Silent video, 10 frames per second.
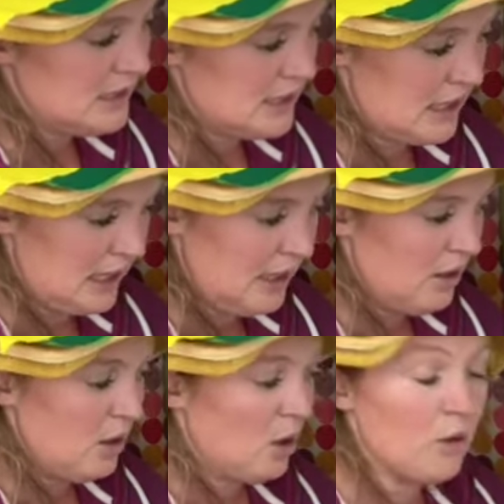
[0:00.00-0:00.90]
sunny.
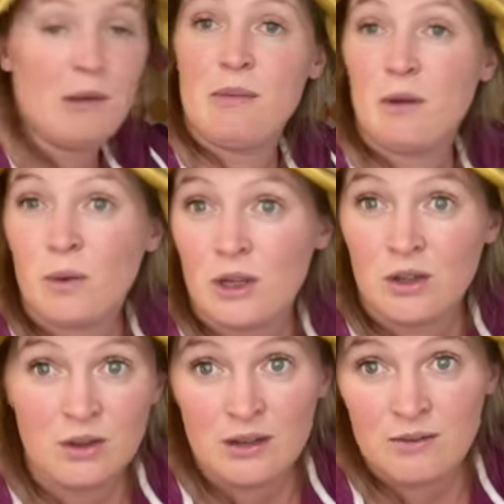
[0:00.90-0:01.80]
Or maybe where
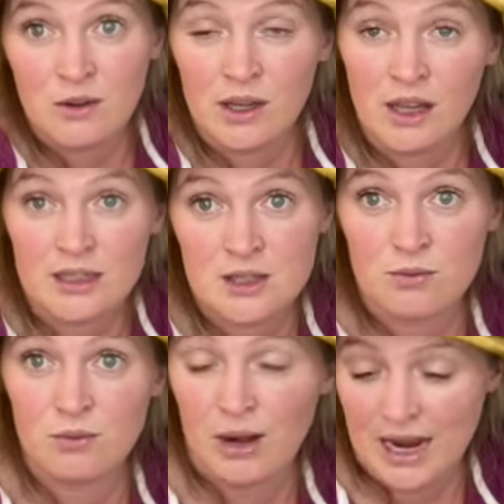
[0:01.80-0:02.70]
you live, you get lots
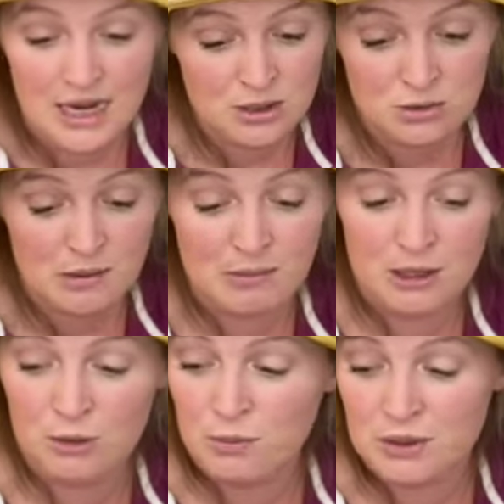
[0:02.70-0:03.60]
of rain. So maybe
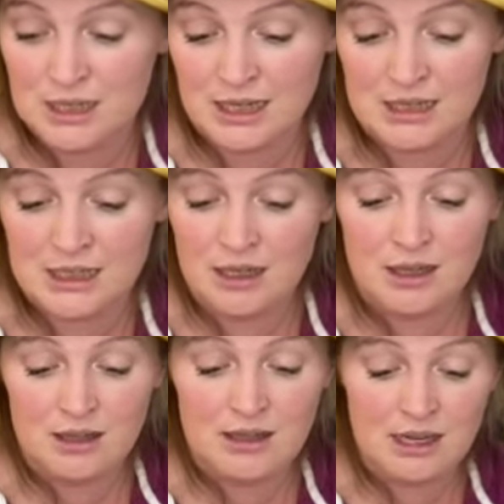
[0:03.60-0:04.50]
you'd predict
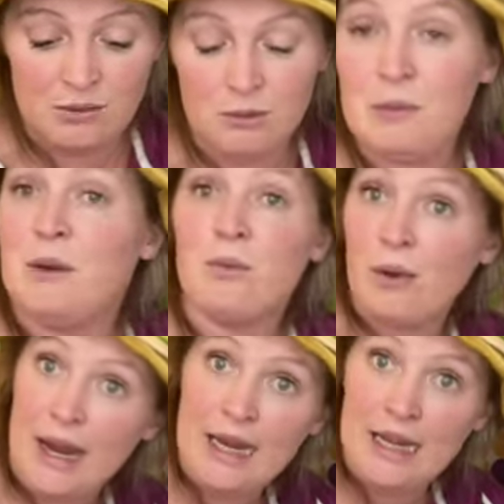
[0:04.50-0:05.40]
that it would be
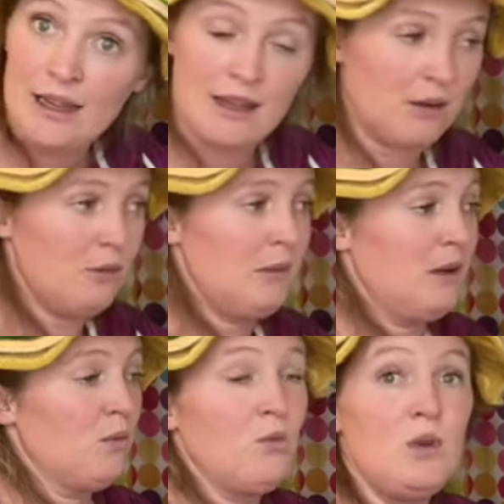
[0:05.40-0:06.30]
rainy. That would be
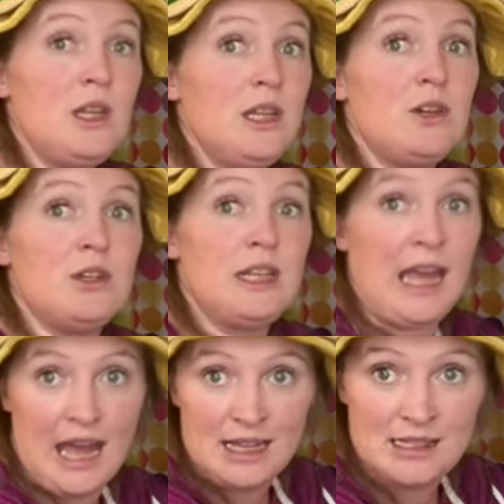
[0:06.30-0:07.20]
a really good
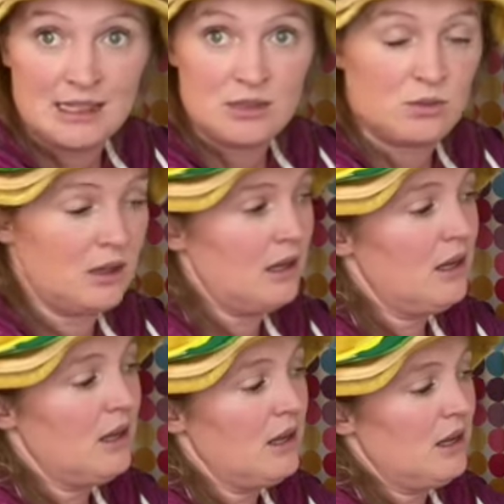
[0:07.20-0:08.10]
guess. That's what
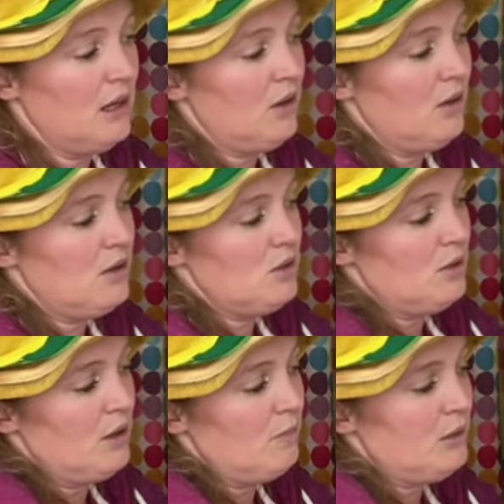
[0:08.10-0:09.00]
you can do
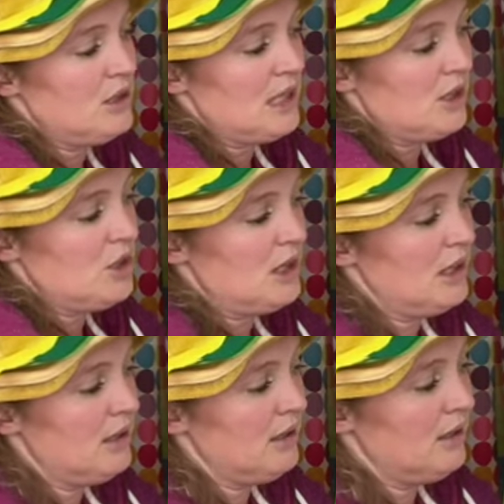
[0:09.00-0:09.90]
your
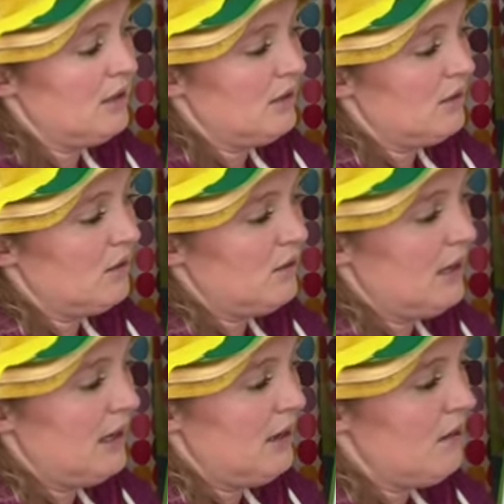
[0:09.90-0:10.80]
prediction,
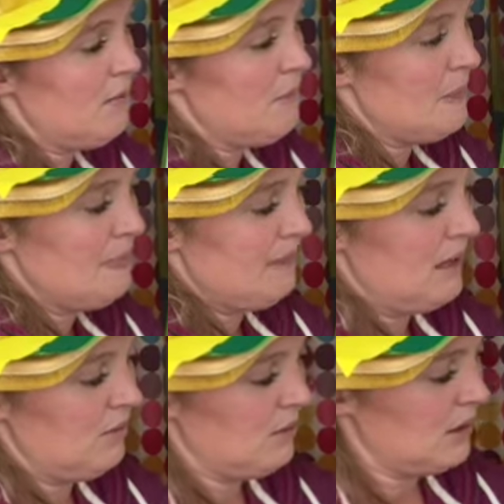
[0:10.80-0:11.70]
okay?
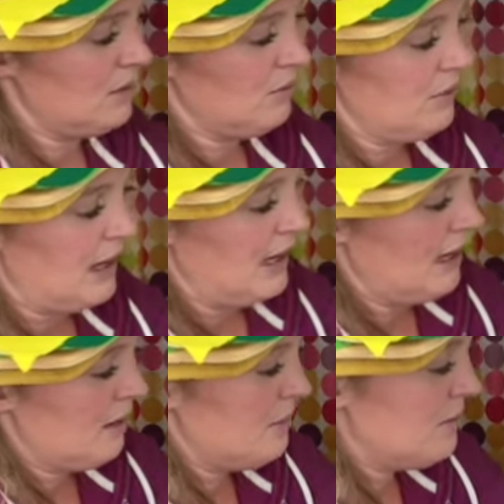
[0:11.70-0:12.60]
And we're gonna write,
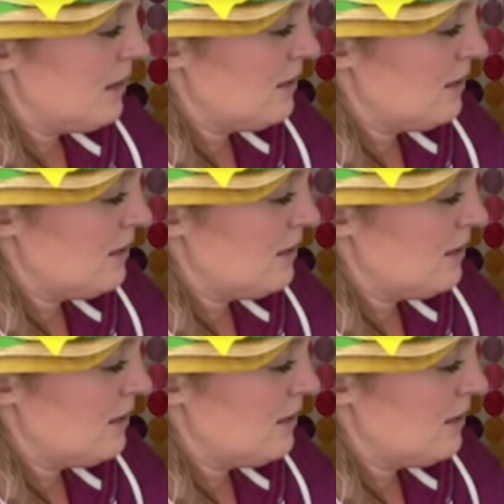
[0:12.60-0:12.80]
I'm gonna write